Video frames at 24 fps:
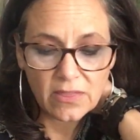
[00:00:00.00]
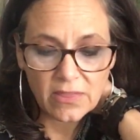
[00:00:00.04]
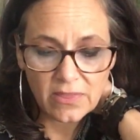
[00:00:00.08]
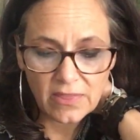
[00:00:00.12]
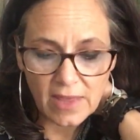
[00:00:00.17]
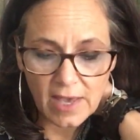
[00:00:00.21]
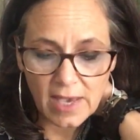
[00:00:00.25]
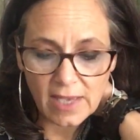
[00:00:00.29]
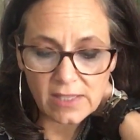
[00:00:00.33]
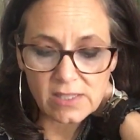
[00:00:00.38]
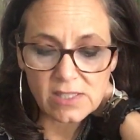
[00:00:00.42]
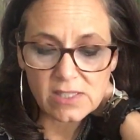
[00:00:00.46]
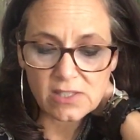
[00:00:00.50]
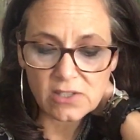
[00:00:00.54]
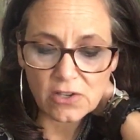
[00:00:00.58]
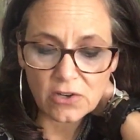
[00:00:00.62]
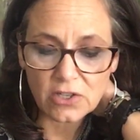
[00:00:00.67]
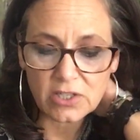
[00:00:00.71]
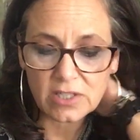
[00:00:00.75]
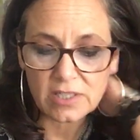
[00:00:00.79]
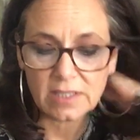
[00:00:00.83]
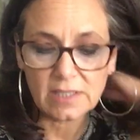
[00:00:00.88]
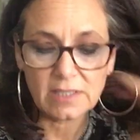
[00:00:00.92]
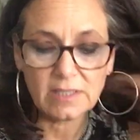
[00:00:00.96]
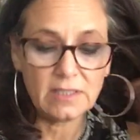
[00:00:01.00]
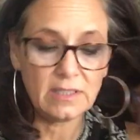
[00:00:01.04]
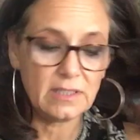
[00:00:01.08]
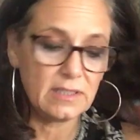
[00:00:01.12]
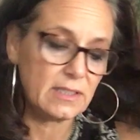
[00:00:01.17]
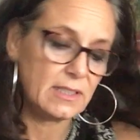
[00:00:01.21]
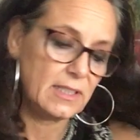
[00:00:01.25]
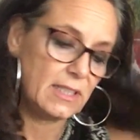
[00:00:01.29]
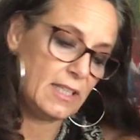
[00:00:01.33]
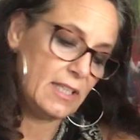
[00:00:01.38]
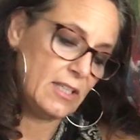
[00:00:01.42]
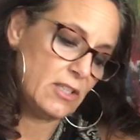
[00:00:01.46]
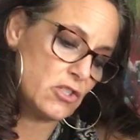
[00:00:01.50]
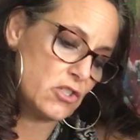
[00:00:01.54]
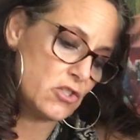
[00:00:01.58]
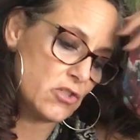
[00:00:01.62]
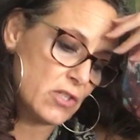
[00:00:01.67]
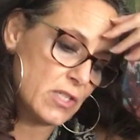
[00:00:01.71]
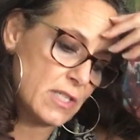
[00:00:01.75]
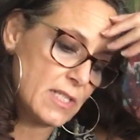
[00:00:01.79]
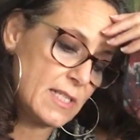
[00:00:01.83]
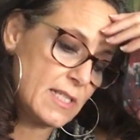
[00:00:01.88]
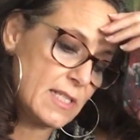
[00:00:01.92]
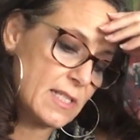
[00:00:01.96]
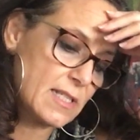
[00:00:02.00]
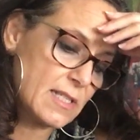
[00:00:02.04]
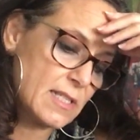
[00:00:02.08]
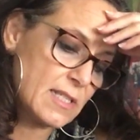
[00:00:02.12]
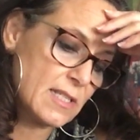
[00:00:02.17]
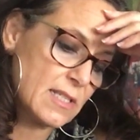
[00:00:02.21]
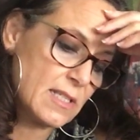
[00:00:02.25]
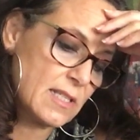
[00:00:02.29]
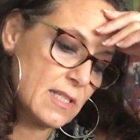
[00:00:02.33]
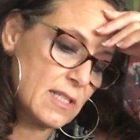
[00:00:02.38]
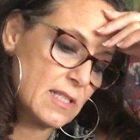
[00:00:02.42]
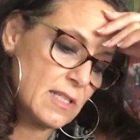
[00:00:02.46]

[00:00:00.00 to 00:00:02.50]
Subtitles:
that certain interests